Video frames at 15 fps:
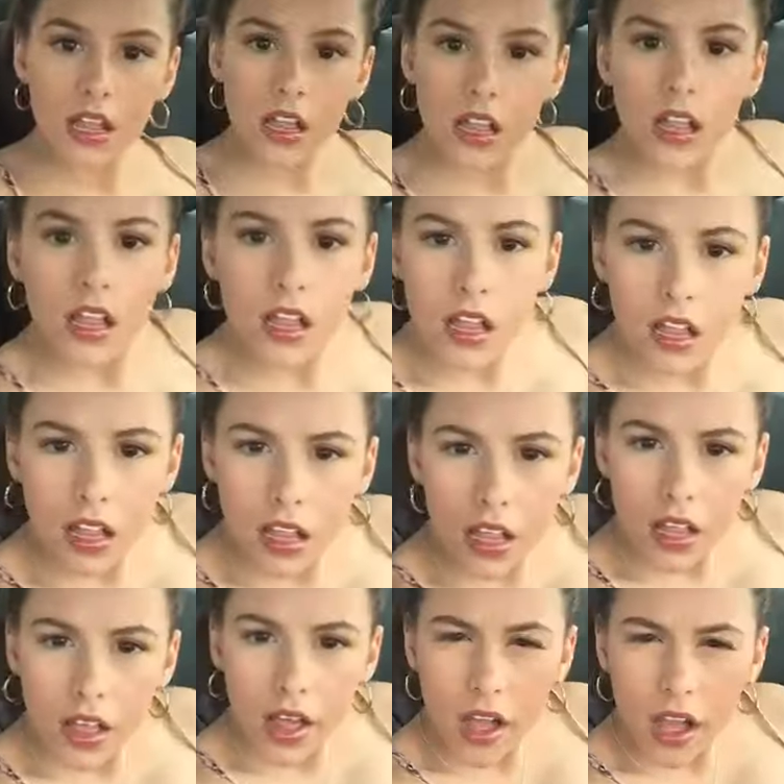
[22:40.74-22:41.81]
By the way,
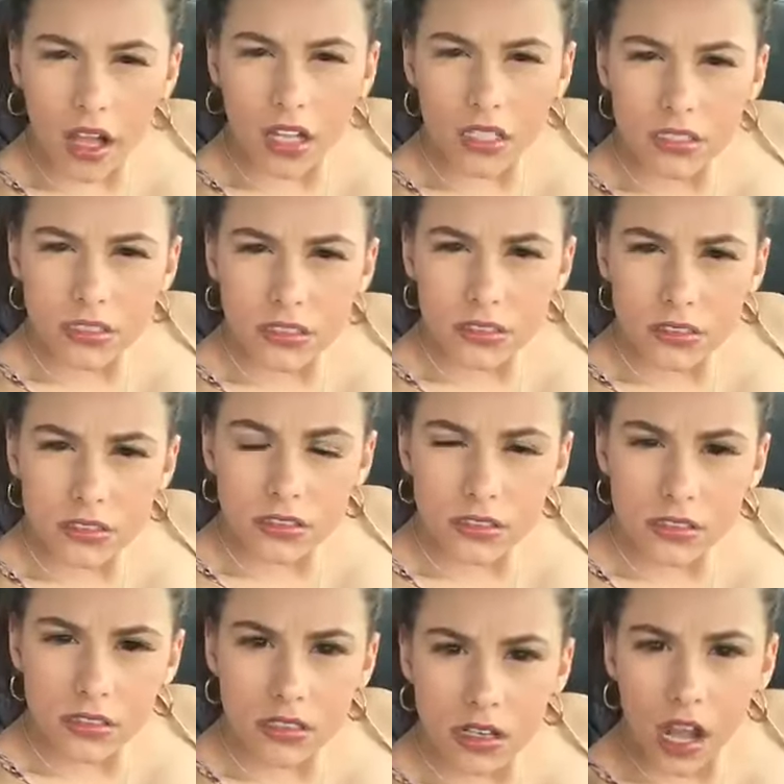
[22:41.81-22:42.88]
where's Thomas going?
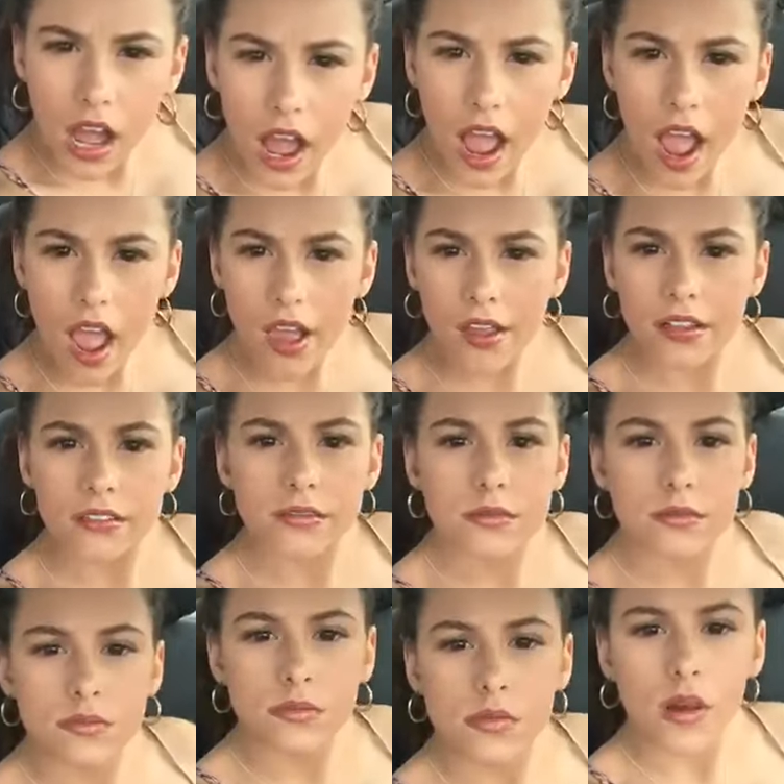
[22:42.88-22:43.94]
You said he was going out of
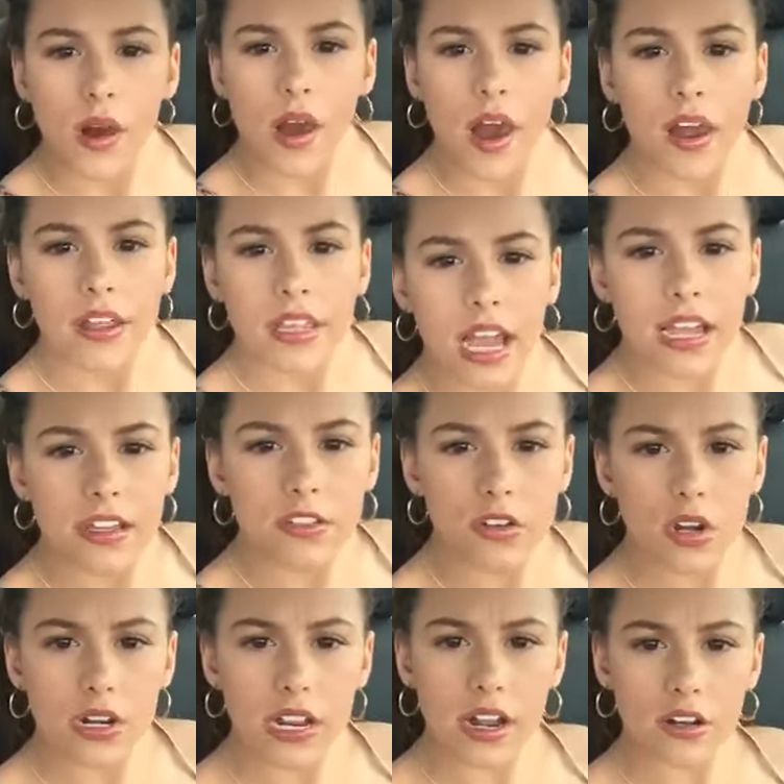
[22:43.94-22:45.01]
town? Yeah, he's going
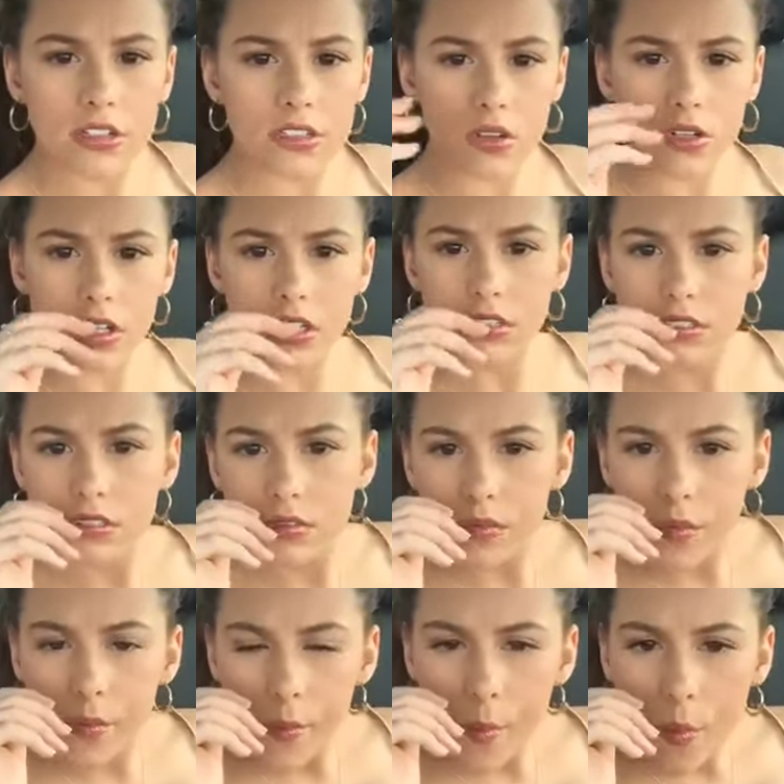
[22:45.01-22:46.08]
to Arizona.
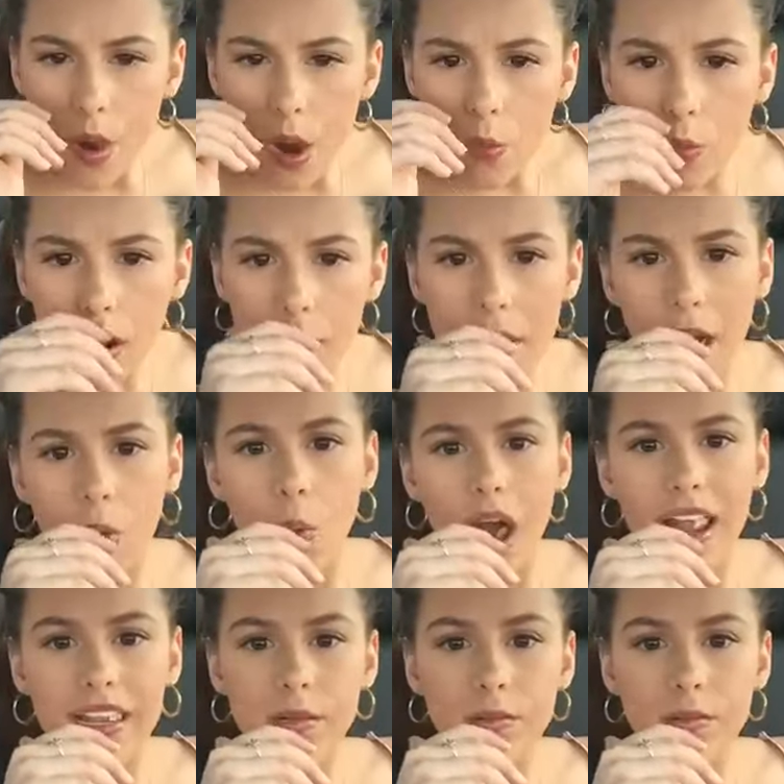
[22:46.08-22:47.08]
Yeah. What about white?